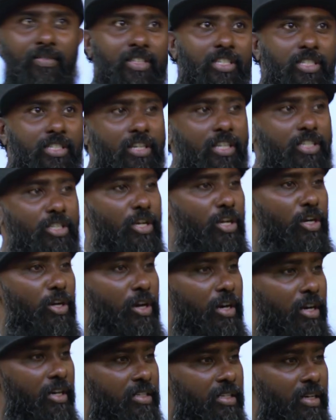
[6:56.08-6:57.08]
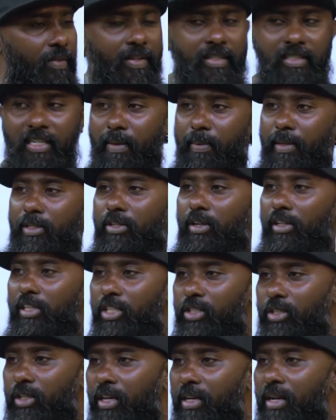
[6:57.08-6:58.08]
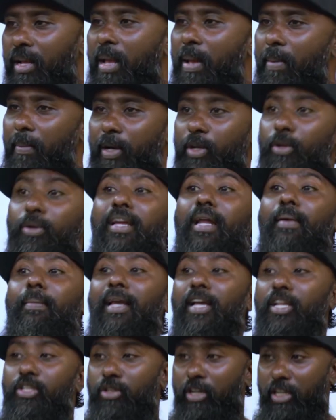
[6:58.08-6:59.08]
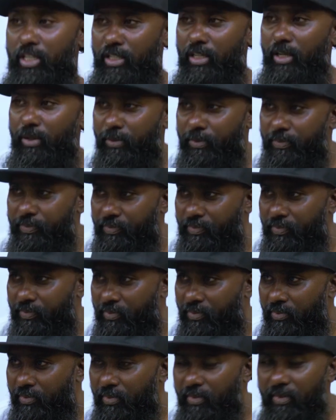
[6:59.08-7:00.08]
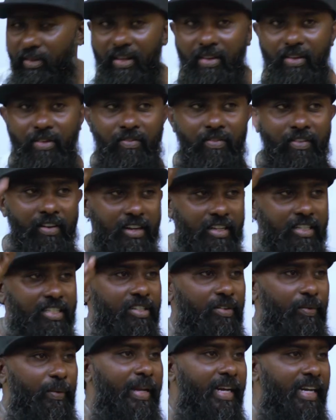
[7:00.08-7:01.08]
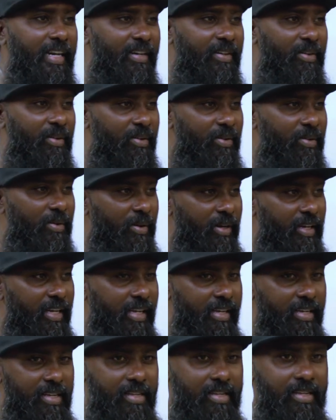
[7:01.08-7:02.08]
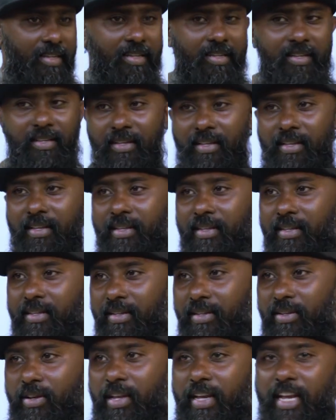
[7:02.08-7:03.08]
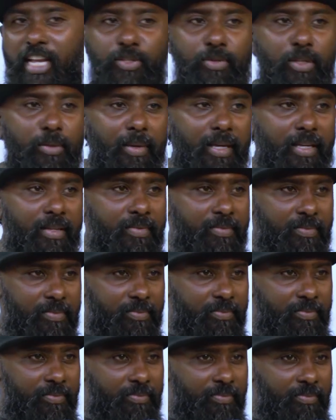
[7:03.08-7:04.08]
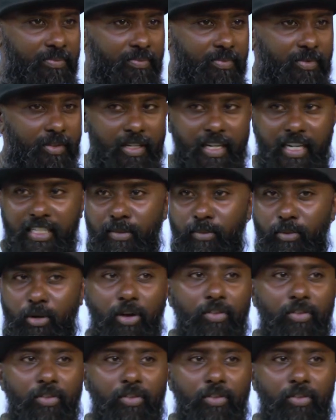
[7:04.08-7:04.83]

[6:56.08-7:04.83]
of this church or not, service timings and all this good, but you can make a choice now. First weed, okay? Are you guys with me? You need some